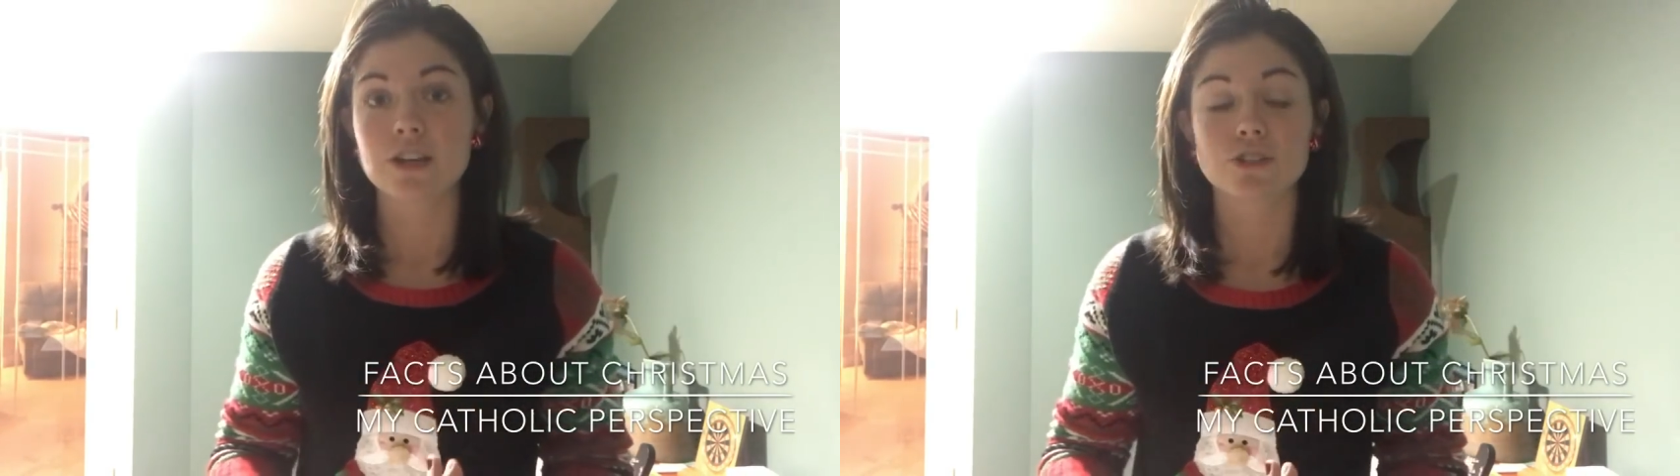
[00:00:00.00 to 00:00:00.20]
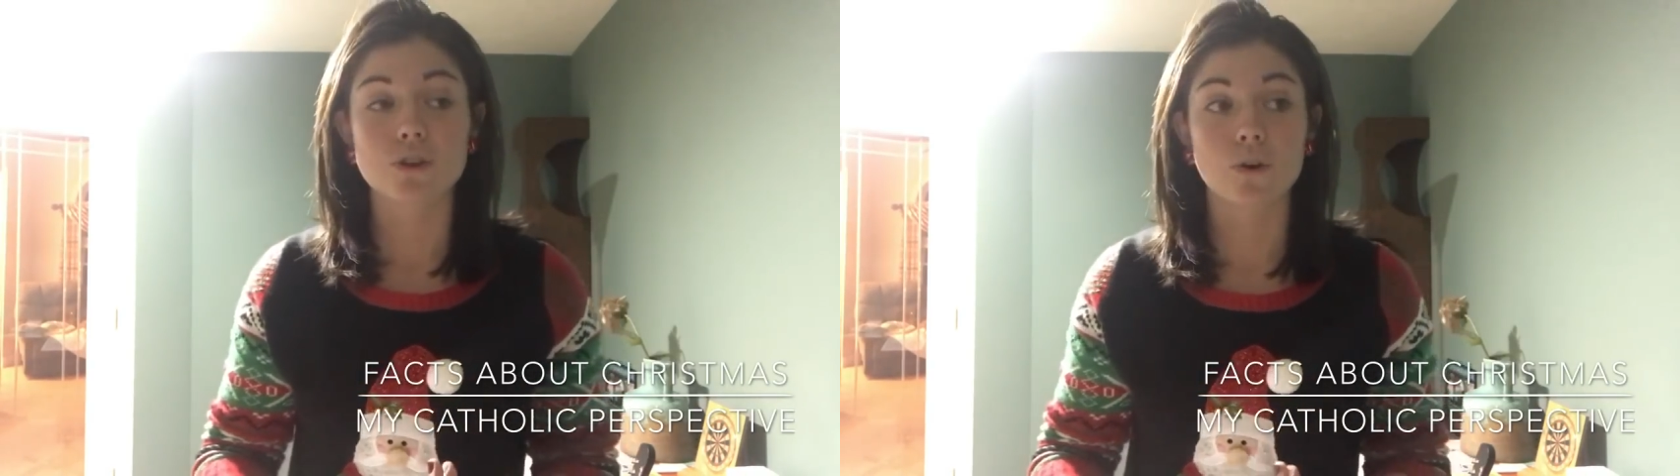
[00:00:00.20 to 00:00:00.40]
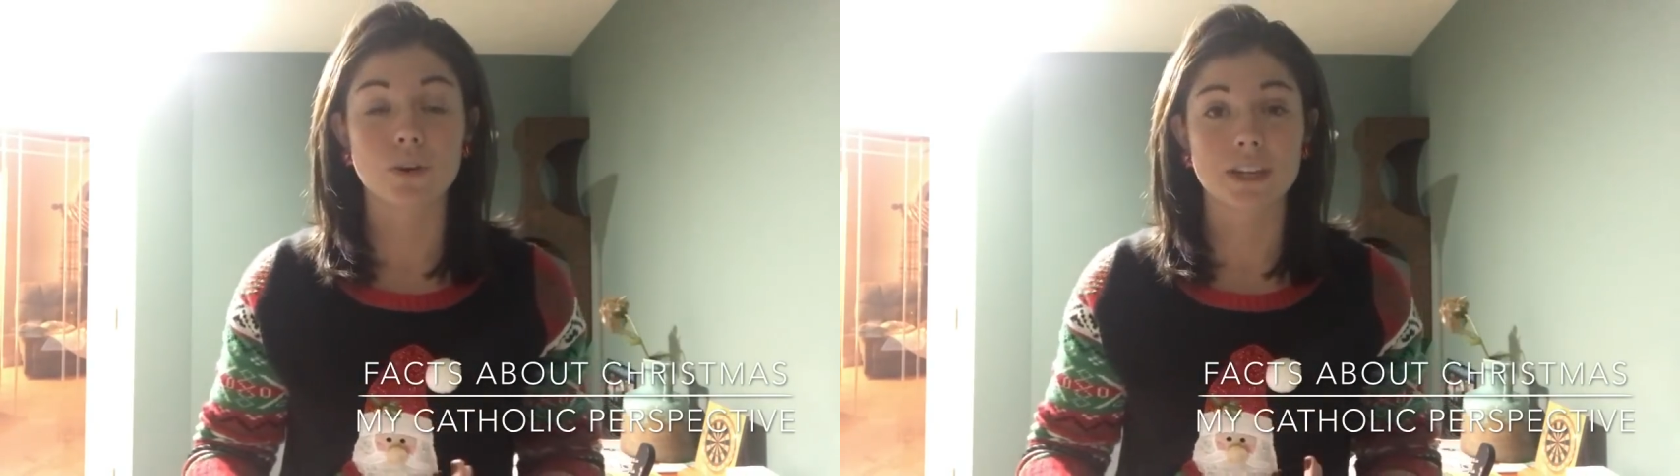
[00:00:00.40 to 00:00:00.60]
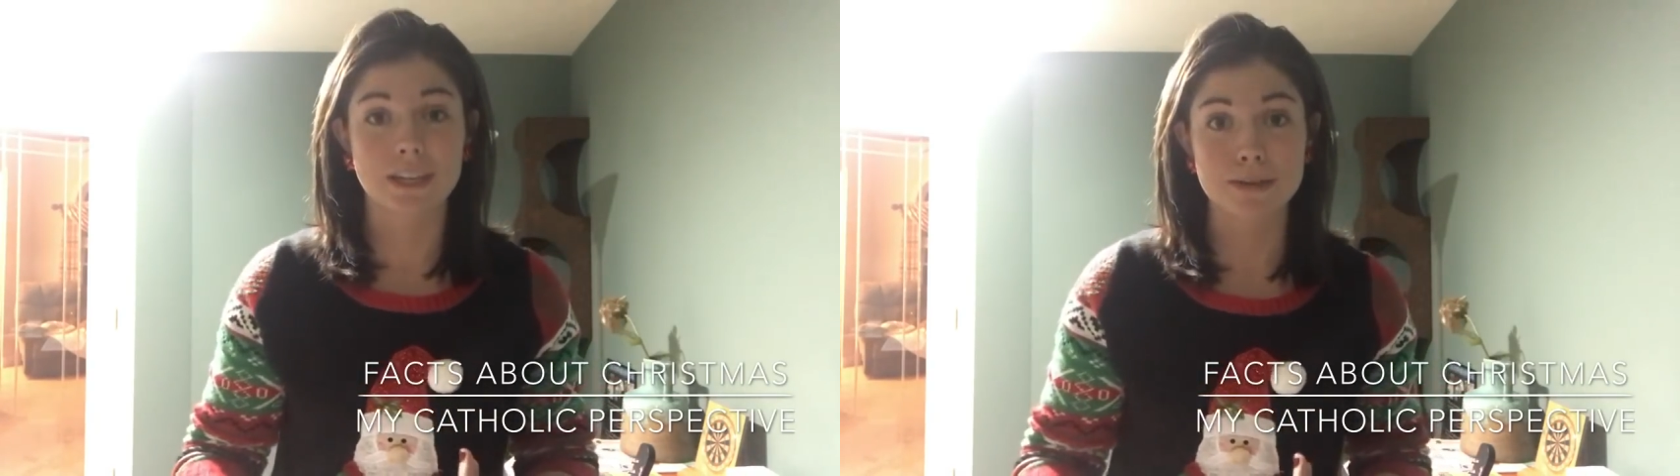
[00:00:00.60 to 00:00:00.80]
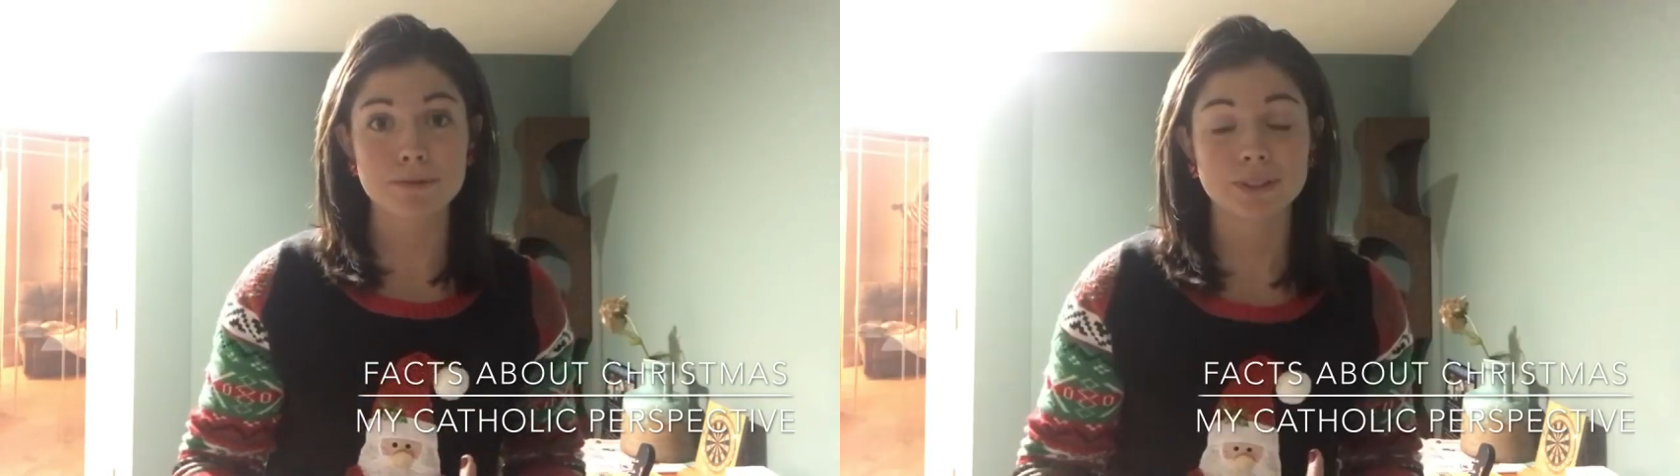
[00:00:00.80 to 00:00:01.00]
So
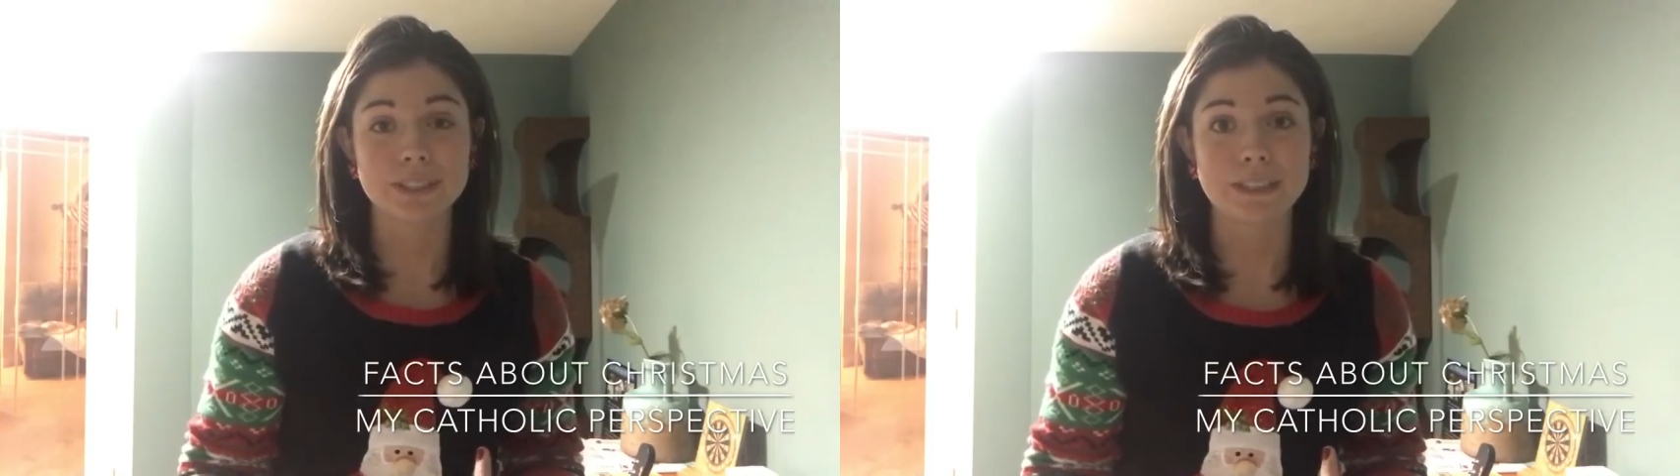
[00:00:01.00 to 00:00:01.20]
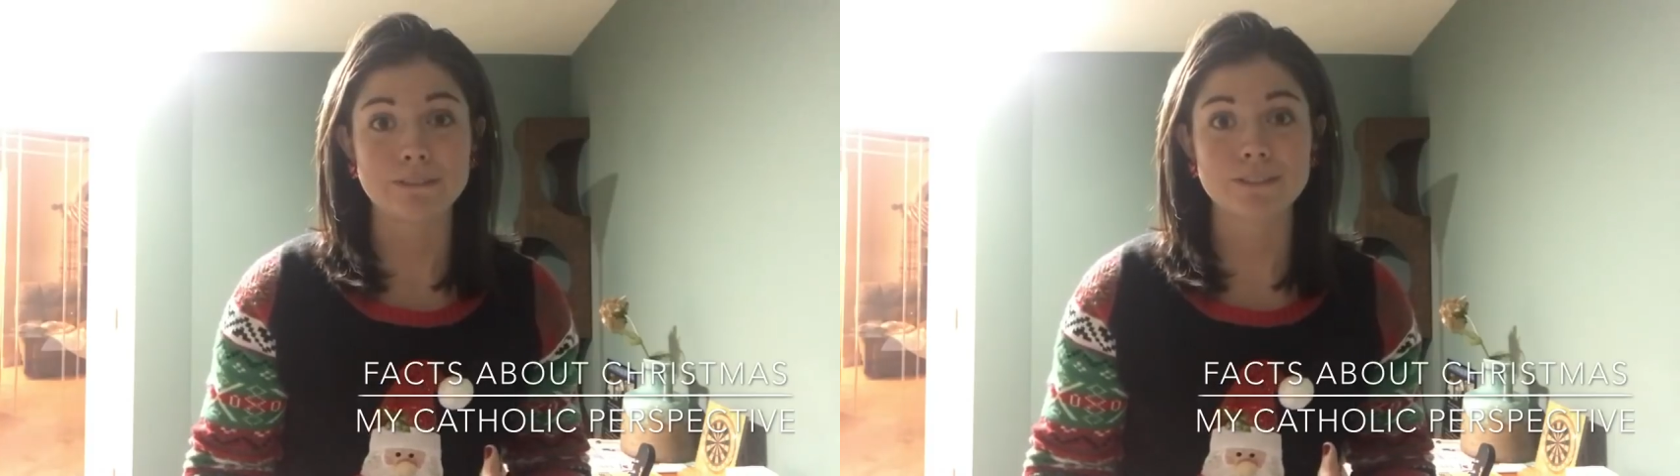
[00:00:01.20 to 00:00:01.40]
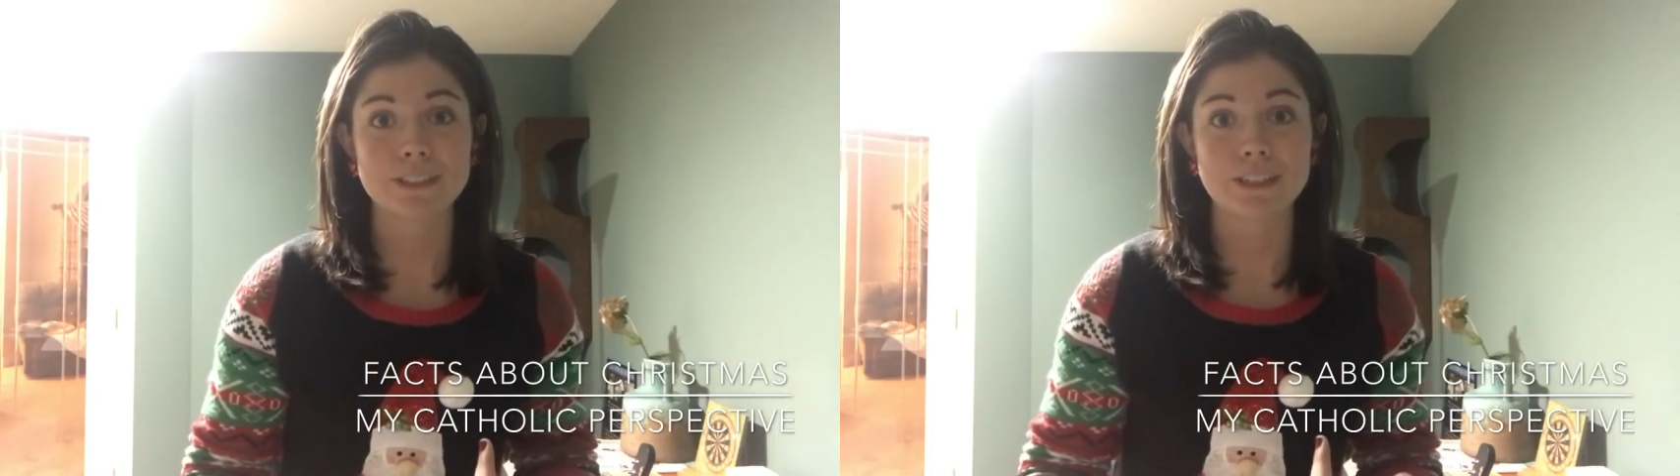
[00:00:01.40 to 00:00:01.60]
he believed